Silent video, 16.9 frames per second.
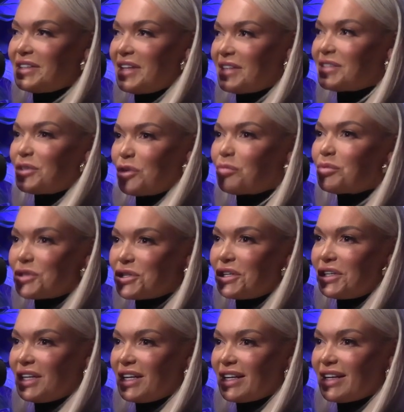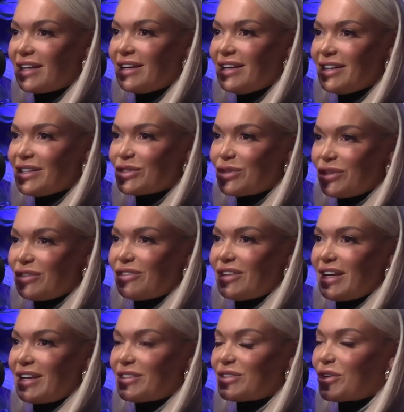there's an opportunity sort
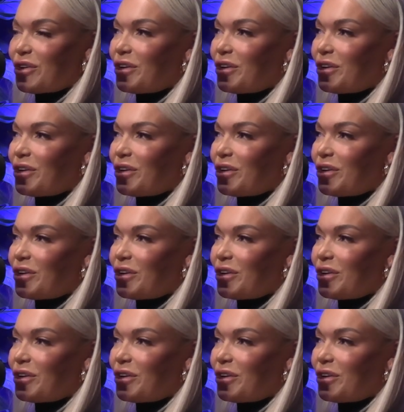of thing.